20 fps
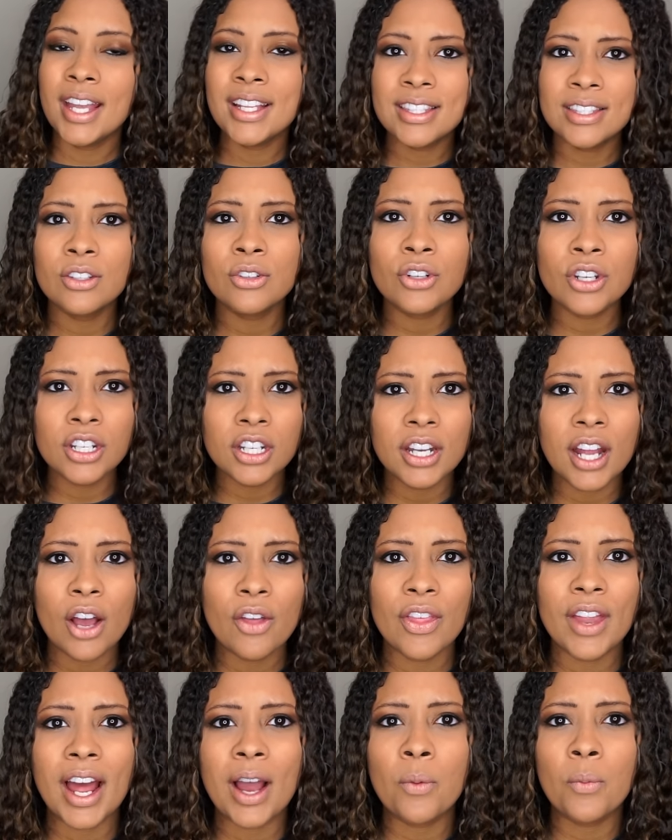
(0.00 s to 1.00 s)
it's still good to know
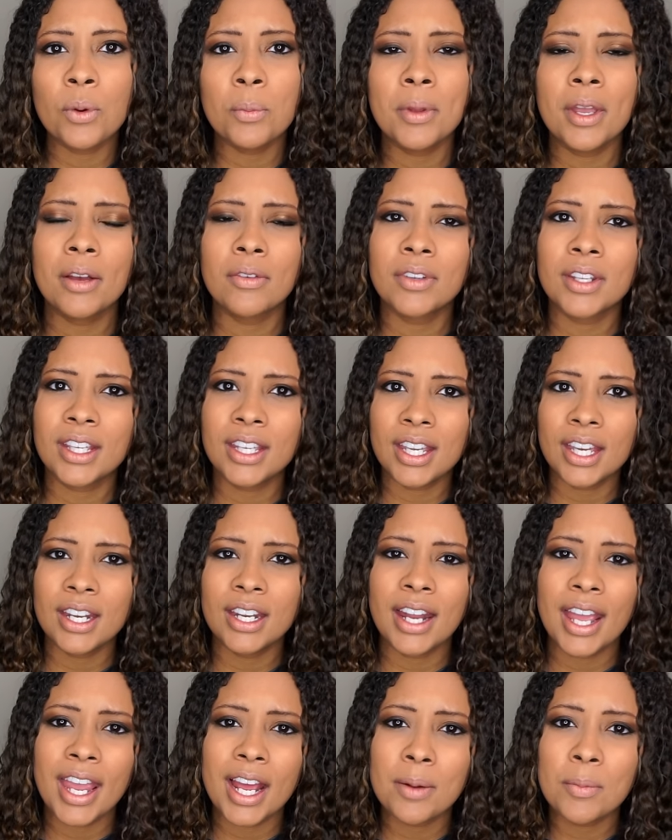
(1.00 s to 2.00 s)
that I would be able to get
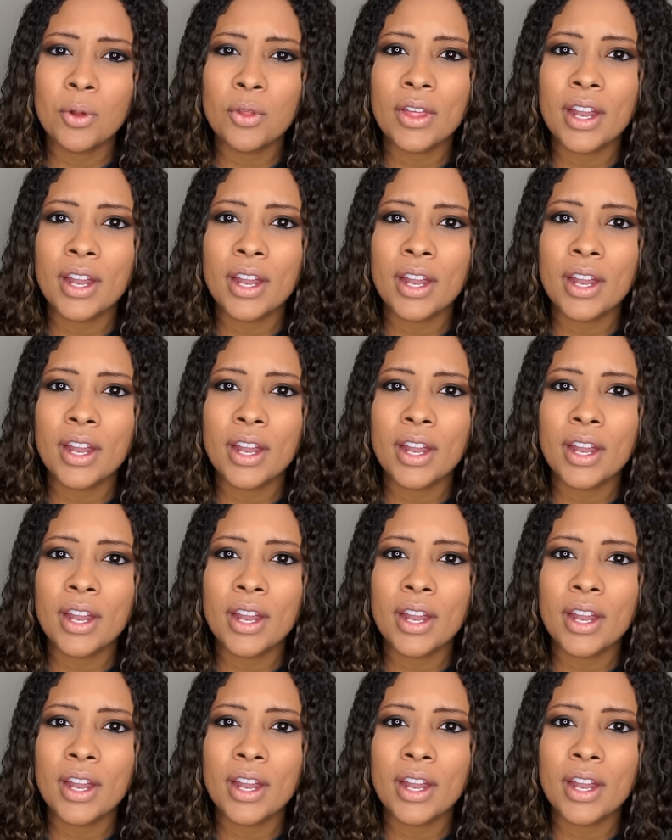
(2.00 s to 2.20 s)
an animal